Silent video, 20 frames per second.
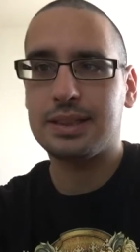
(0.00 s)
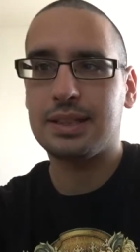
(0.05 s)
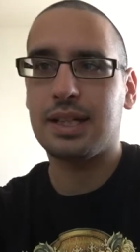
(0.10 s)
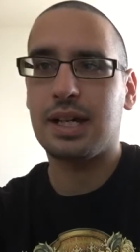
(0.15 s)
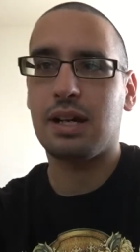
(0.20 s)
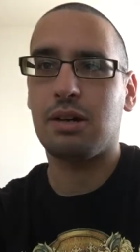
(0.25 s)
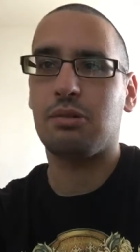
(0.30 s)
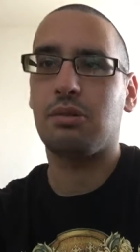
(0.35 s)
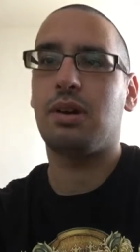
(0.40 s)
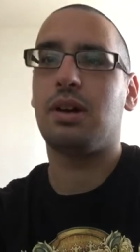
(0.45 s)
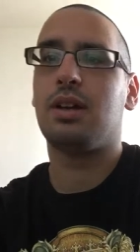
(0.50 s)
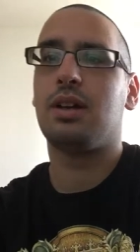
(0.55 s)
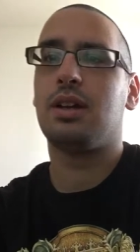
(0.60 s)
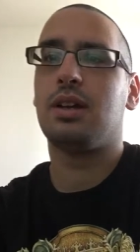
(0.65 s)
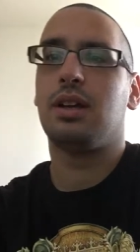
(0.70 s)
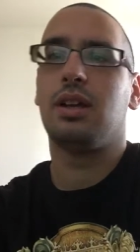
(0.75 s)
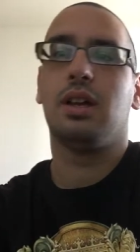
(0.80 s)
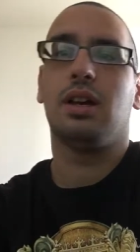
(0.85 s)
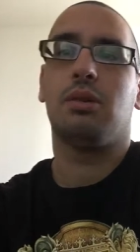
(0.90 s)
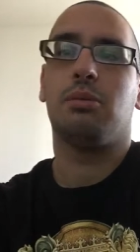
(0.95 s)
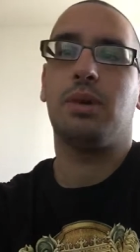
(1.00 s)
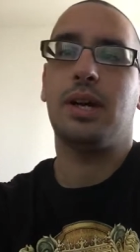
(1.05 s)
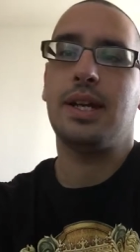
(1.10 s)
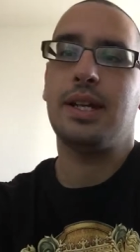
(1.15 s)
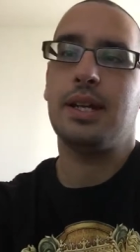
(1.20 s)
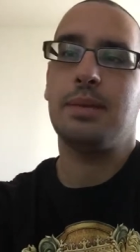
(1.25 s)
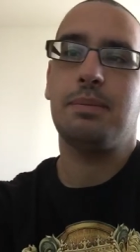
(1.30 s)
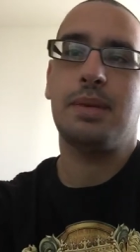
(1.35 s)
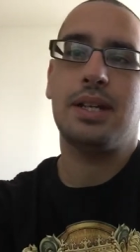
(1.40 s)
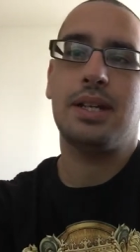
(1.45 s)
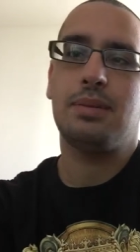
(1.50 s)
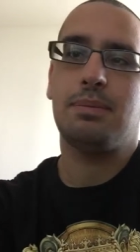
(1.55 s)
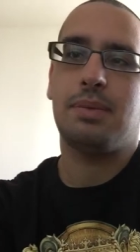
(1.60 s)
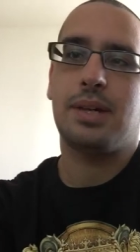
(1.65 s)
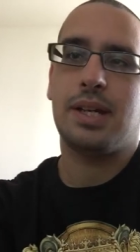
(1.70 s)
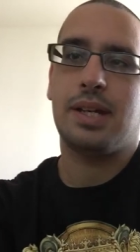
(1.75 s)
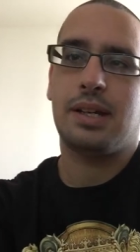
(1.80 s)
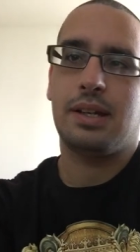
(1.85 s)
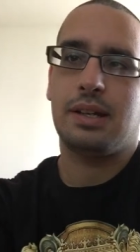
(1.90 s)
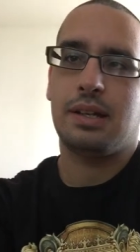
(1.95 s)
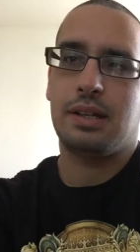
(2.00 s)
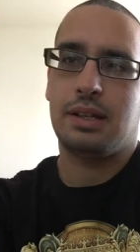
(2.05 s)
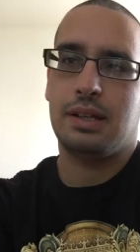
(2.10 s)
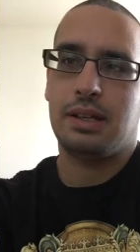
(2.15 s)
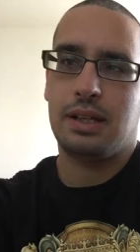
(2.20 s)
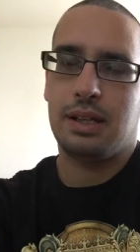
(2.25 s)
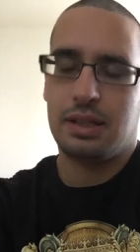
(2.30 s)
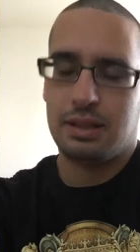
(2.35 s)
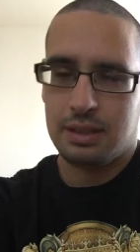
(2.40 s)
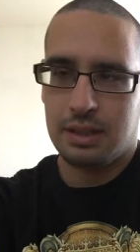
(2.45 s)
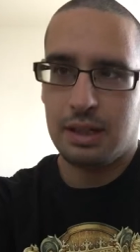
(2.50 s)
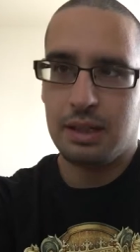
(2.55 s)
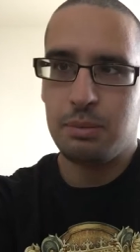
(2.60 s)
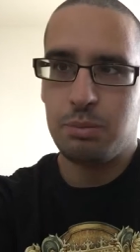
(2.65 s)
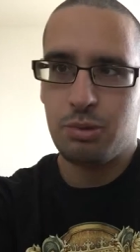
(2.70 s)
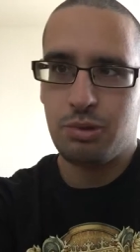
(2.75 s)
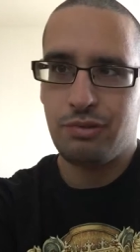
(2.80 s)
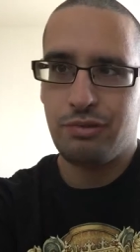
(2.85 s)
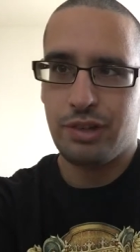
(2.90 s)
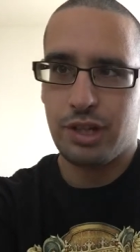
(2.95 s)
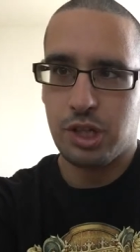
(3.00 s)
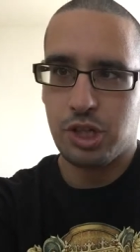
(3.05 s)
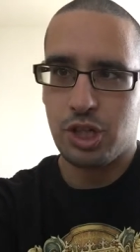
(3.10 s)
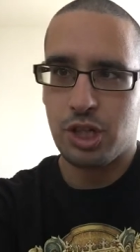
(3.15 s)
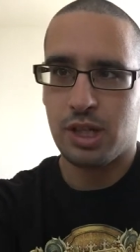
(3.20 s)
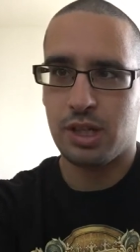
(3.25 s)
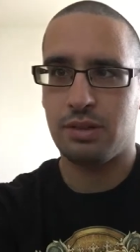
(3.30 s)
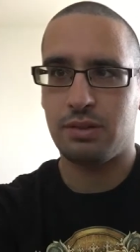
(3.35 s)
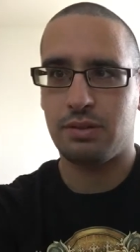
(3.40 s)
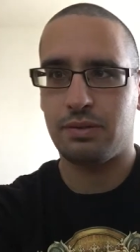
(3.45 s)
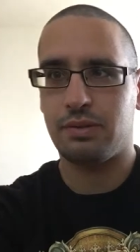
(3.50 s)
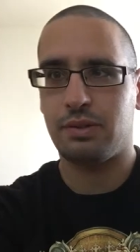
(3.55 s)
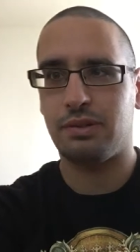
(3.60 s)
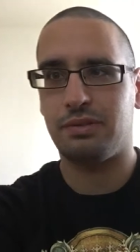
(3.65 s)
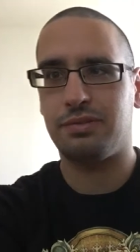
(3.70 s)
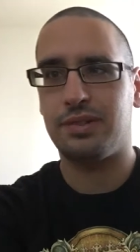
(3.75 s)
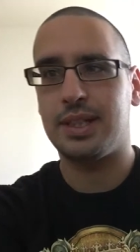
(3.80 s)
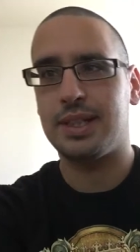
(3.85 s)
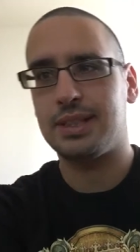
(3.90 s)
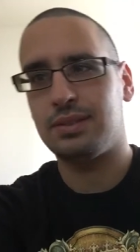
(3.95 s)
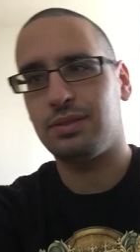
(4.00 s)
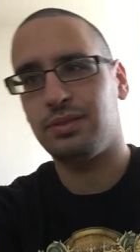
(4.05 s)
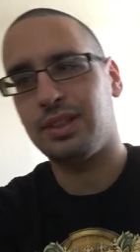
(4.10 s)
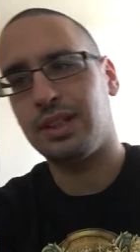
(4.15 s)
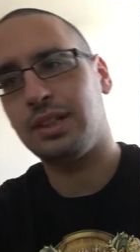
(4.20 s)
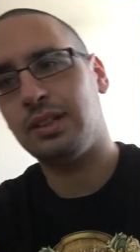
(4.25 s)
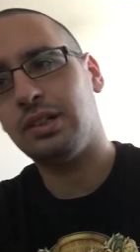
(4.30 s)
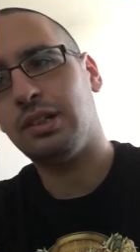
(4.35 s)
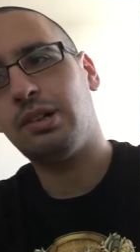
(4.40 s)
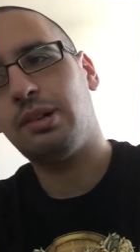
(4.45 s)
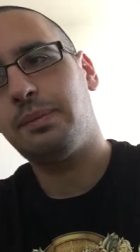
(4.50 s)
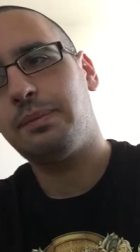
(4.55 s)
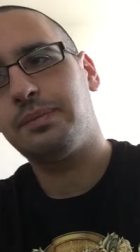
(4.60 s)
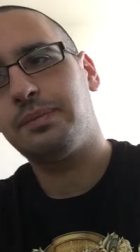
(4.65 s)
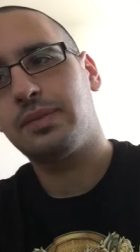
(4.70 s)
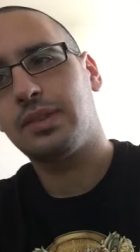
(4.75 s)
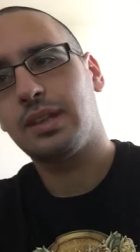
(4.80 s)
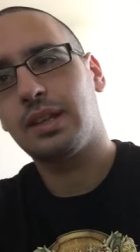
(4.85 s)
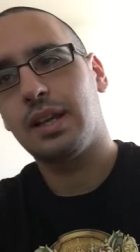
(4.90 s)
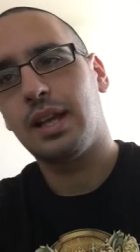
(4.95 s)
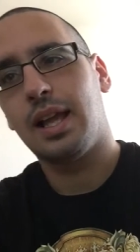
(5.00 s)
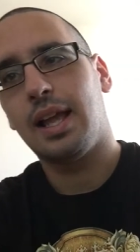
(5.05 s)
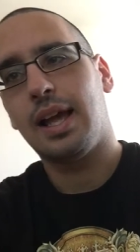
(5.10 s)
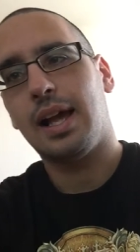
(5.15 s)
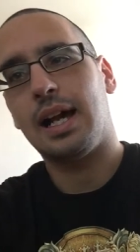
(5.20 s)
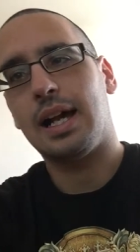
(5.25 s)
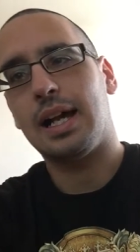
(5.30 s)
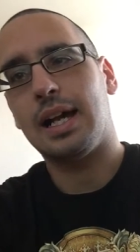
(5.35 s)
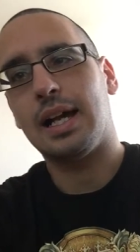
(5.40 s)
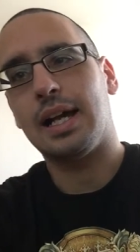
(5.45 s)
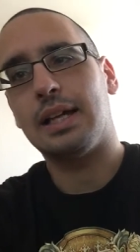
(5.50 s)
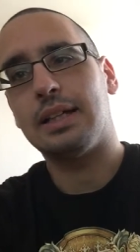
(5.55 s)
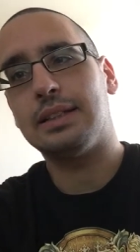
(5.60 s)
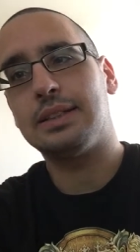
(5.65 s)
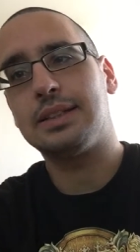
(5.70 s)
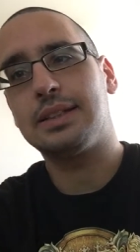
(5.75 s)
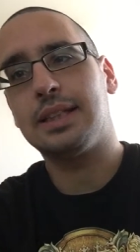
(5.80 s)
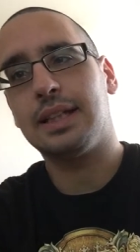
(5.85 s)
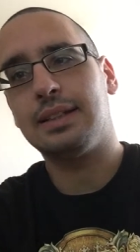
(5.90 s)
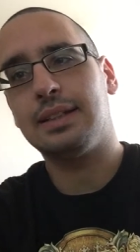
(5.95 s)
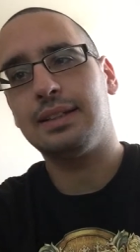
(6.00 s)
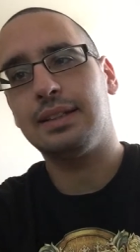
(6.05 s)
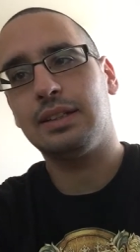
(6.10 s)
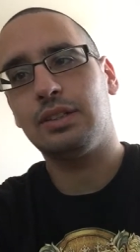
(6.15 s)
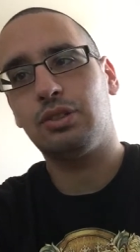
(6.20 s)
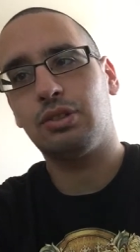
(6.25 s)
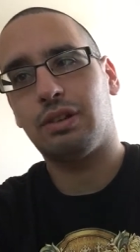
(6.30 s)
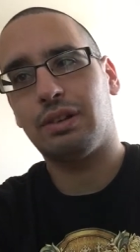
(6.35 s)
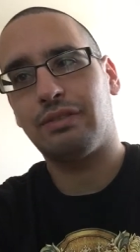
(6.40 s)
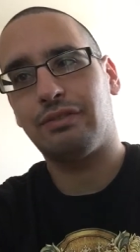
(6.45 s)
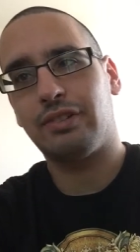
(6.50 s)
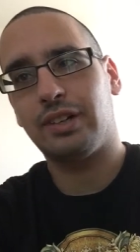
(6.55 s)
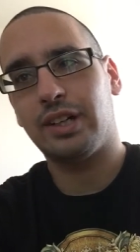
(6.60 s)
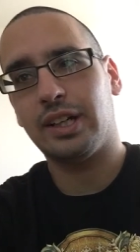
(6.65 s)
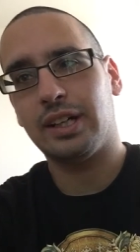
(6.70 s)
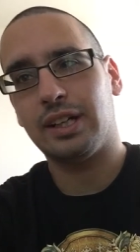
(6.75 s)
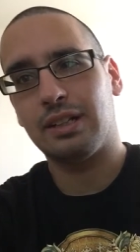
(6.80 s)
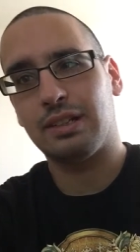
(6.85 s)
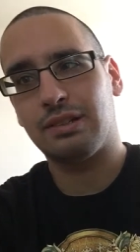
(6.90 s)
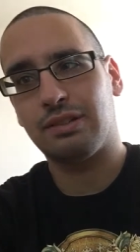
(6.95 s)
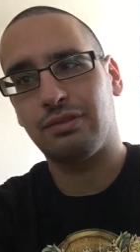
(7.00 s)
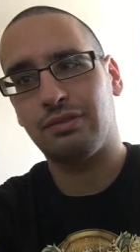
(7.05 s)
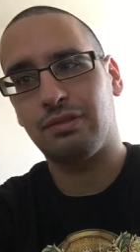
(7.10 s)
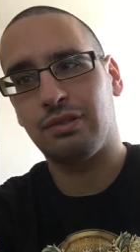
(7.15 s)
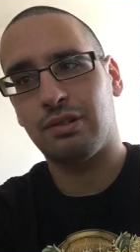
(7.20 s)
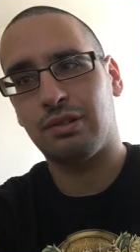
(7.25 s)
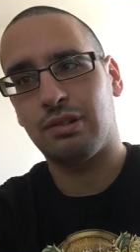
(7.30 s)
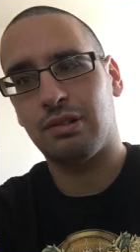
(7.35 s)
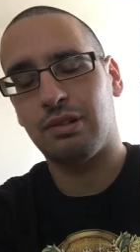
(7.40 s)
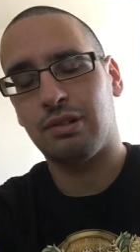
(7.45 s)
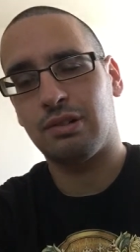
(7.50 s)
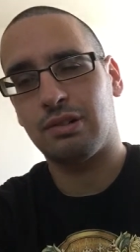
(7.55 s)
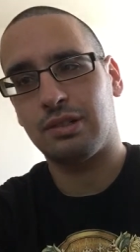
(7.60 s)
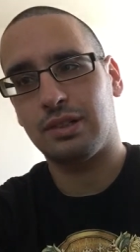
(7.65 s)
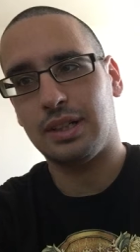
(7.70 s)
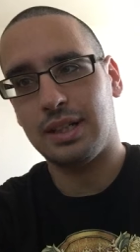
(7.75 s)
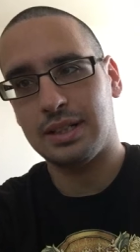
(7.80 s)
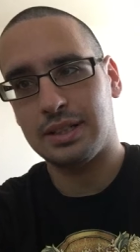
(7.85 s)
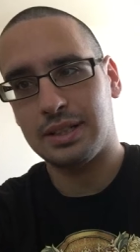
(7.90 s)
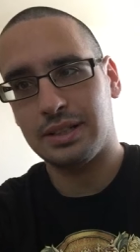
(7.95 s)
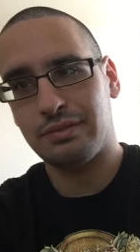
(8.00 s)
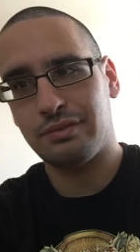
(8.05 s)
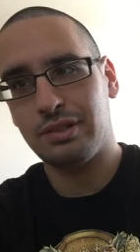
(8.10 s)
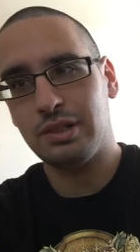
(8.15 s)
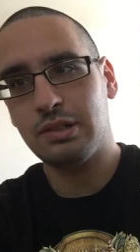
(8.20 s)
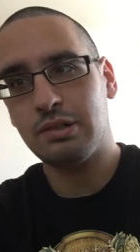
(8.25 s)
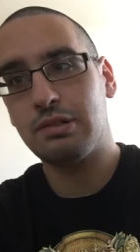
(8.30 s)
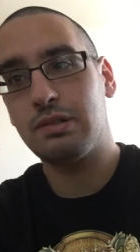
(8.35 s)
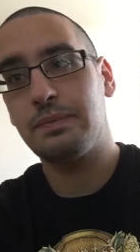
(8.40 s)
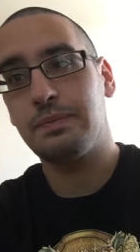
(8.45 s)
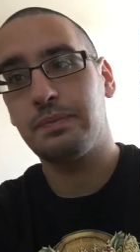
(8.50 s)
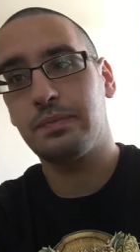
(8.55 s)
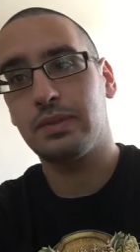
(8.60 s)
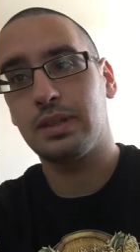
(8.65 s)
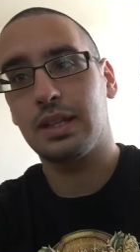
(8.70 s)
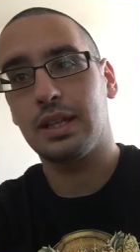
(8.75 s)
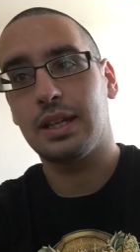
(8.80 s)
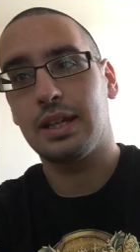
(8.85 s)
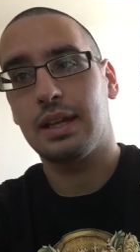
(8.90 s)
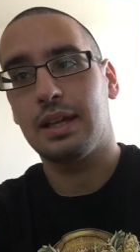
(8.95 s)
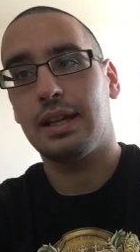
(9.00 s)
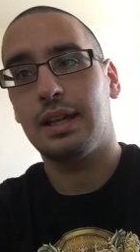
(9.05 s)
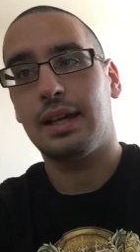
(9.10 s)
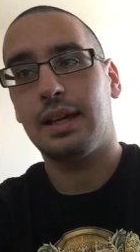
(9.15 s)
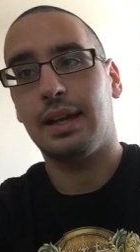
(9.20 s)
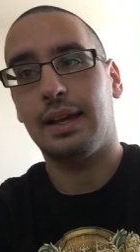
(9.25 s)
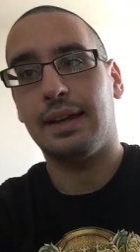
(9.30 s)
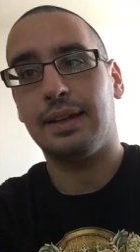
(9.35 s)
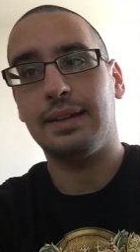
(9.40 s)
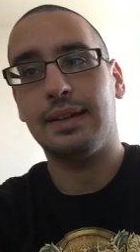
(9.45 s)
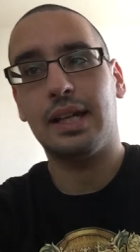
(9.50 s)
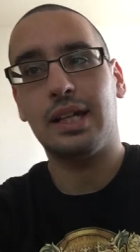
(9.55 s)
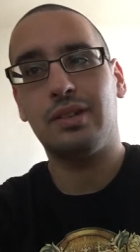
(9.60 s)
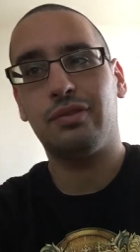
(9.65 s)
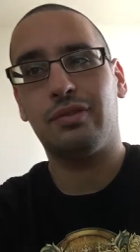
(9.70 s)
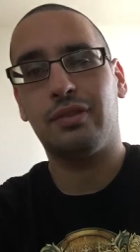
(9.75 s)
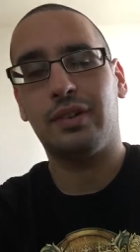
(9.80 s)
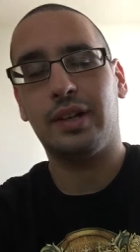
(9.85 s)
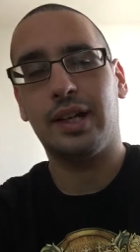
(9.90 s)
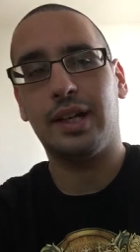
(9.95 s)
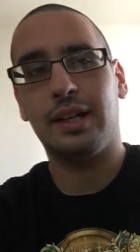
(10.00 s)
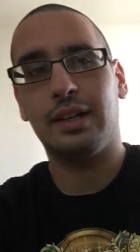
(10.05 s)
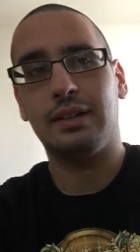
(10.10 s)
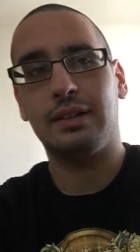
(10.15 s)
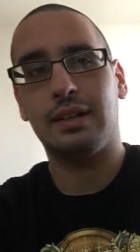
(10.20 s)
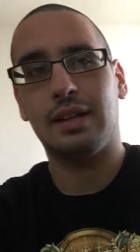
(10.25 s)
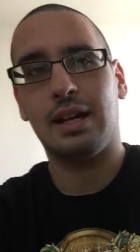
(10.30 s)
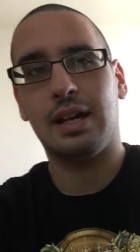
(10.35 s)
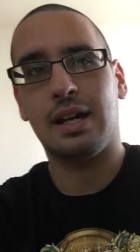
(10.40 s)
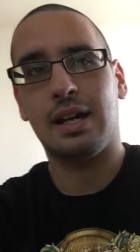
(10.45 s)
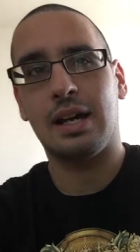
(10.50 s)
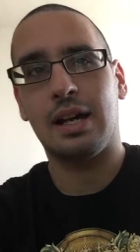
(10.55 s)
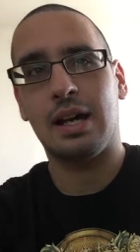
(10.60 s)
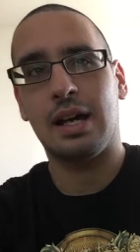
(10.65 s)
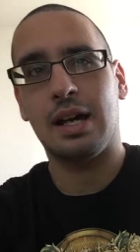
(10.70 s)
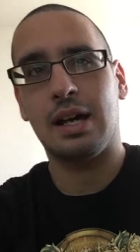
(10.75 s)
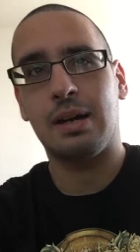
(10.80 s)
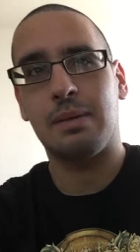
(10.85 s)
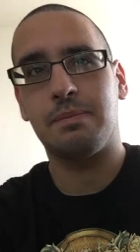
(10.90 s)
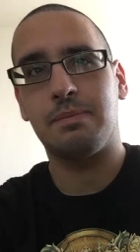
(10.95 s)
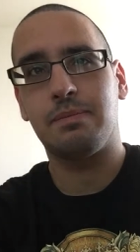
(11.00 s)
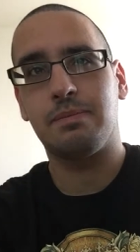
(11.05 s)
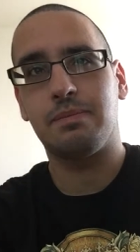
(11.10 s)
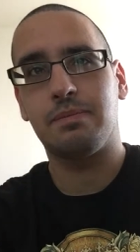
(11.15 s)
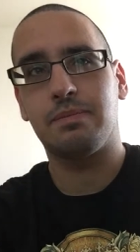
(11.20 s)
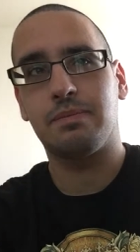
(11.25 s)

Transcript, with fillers: Now, when I made my the Hebrew version of this video, I sent it to a friend for a review and that friend um,